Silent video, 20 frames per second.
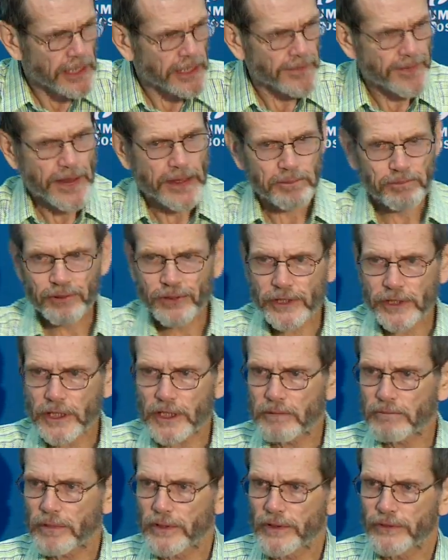And that put a
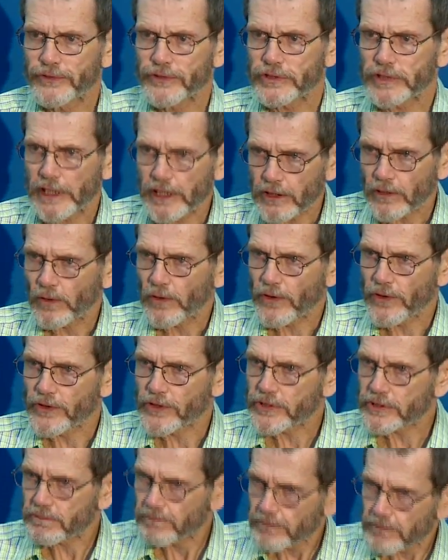number of
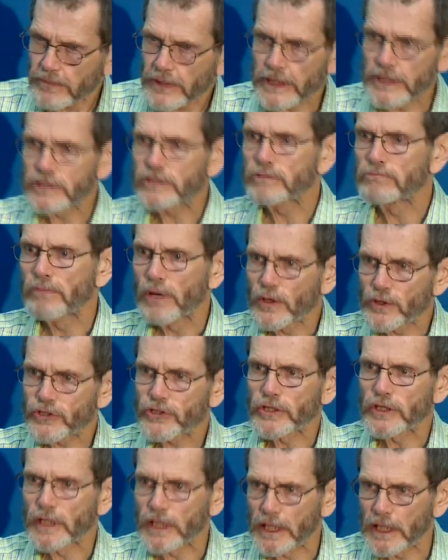stakeholders into
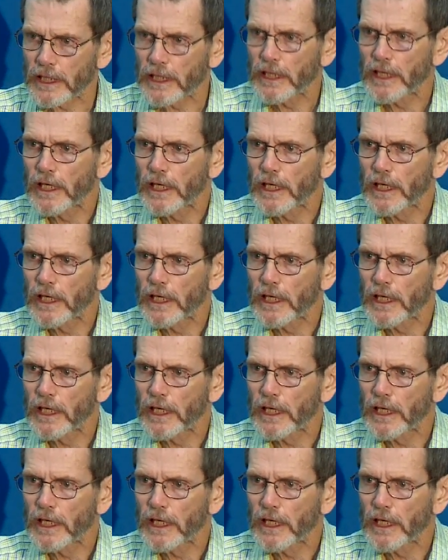motion